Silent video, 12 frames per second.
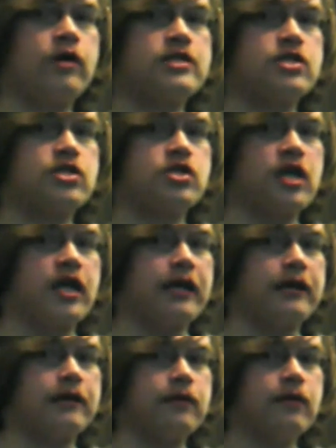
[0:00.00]
it's just
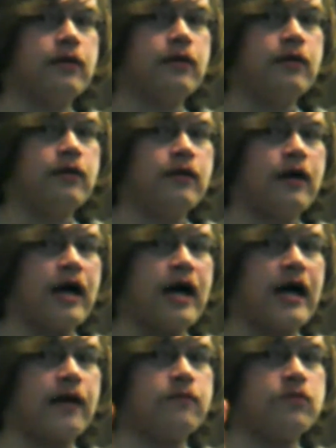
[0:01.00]
like
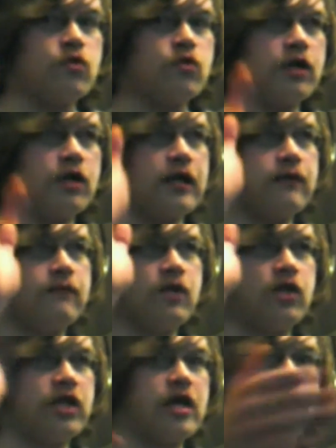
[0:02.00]
I am doing, like,
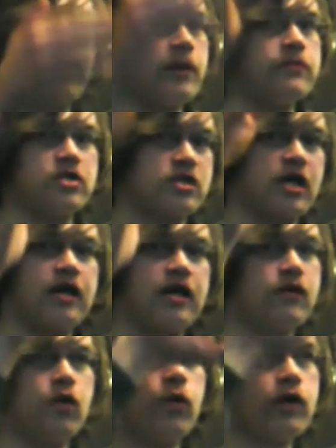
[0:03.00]
cleanup. I'm just kind
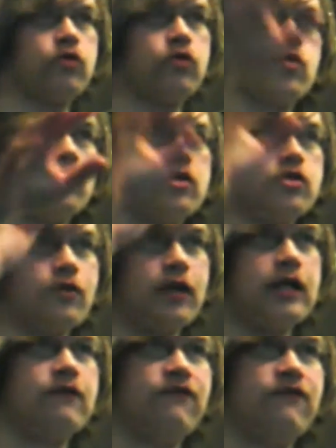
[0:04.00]
of going through and doing,
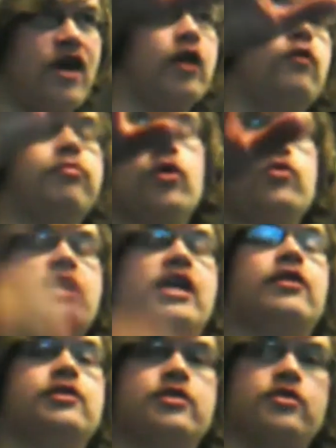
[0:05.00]
like, the final pro
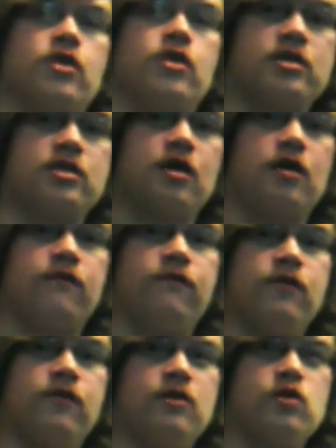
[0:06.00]
challenges on stuff.
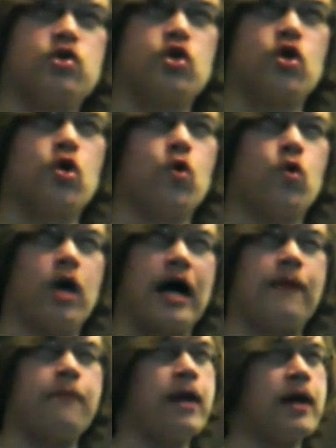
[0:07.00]
So
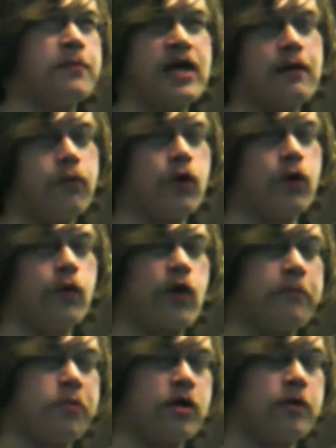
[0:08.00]
I might be at a point where
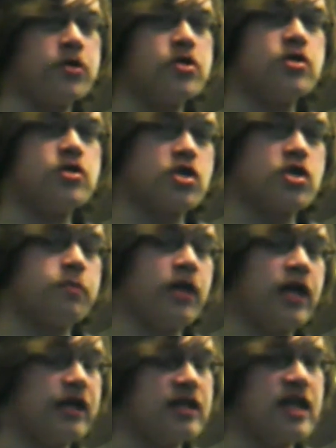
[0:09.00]
I'm pretty much just
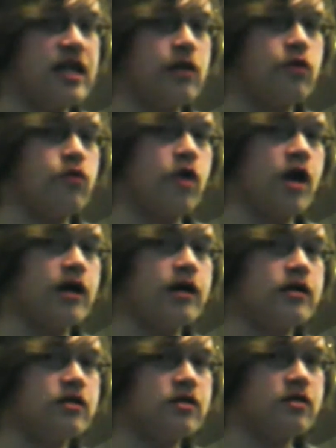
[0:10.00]
playing the daily
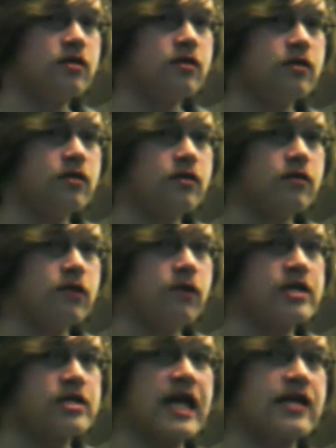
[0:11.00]
grind,
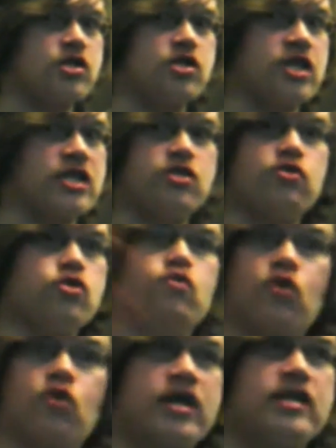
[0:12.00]
because that just lets you do
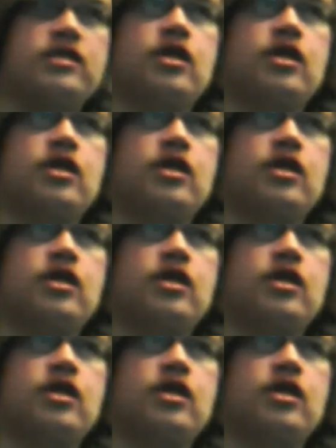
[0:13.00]
crazy